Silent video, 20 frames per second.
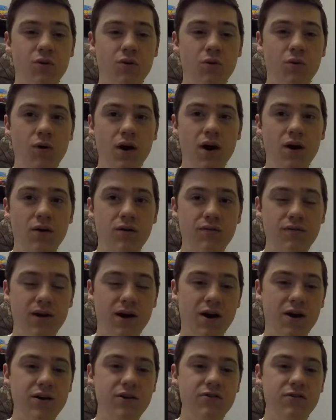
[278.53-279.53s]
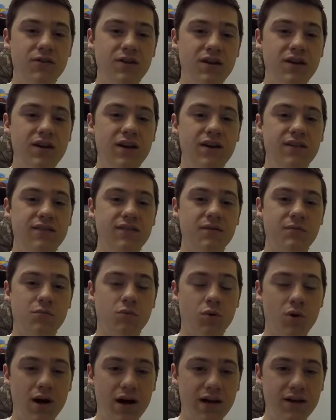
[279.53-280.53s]
1200 nits of
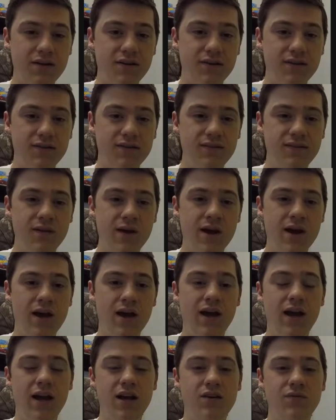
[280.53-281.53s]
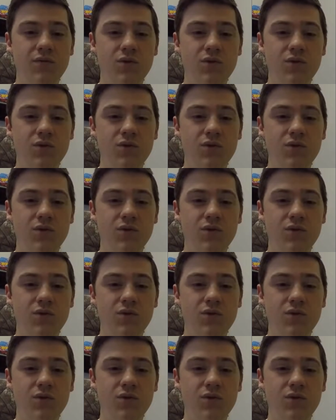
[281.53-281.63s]
brightness. And of